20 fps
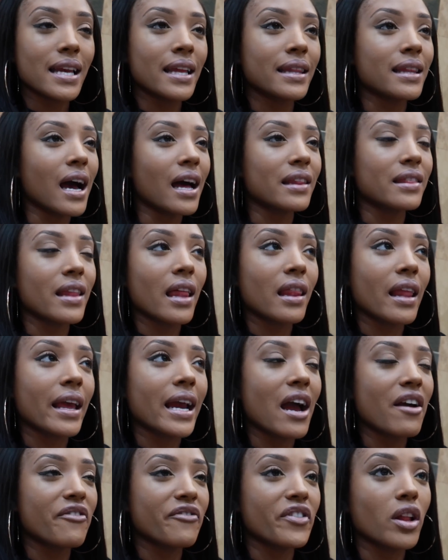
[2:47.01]
And not that
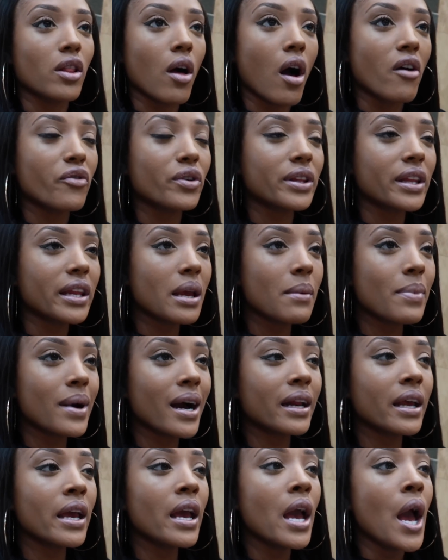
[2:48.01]
like I fell off with
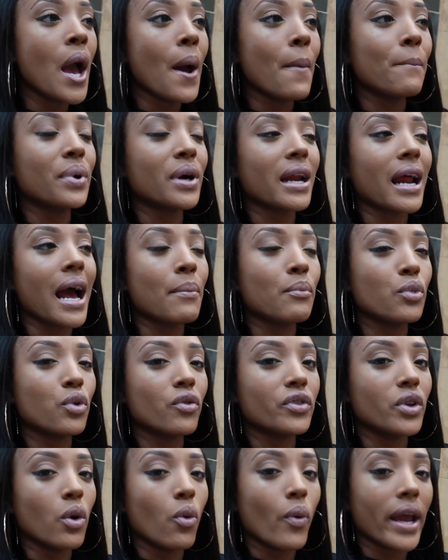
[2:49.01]
anybody, but I
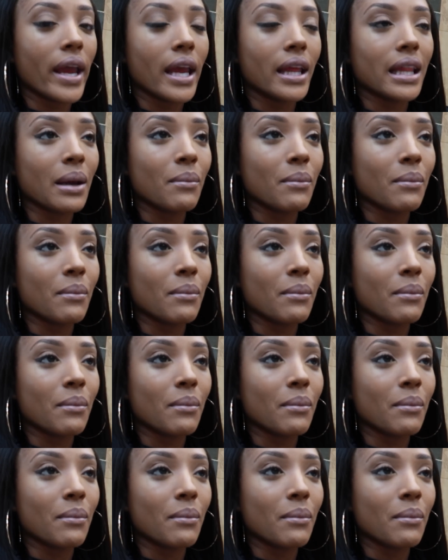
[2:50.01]
moved away.